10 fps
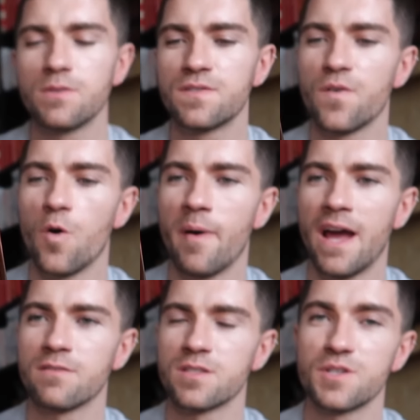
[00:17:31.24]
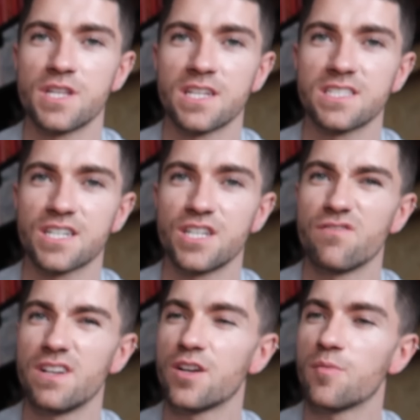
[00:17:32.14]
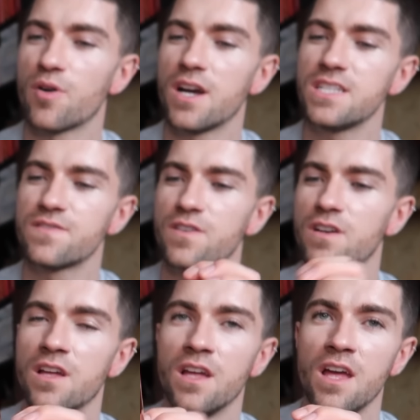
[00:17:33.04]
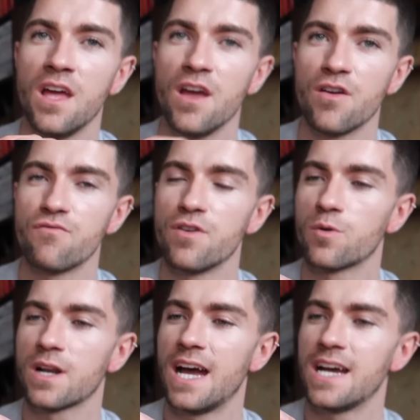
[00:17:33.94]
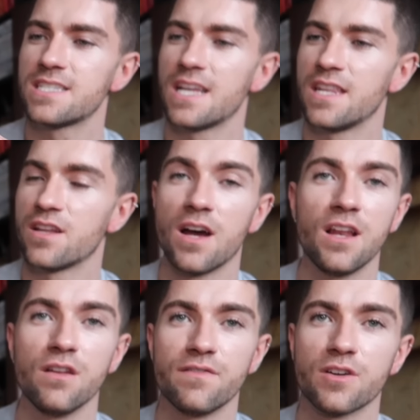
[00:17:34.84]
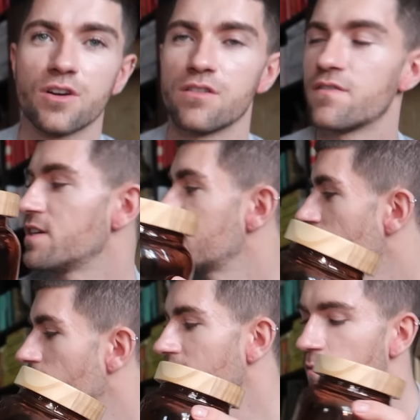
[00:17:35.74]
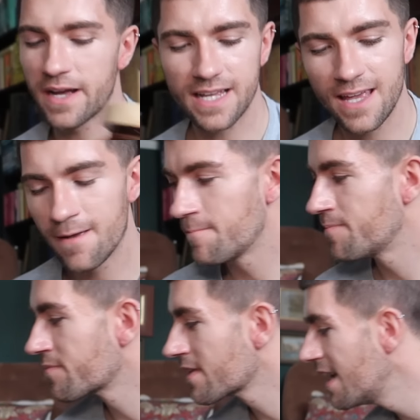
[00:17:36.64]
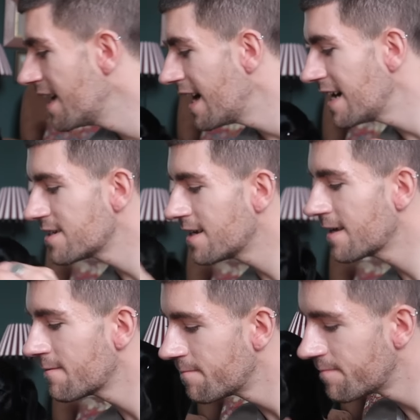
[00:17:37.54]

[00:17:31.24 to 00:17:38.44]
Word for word: was £4, which I think is actually a really good price for real glass, and I love the colour of it. Oh, hello Maggie. Hi darling.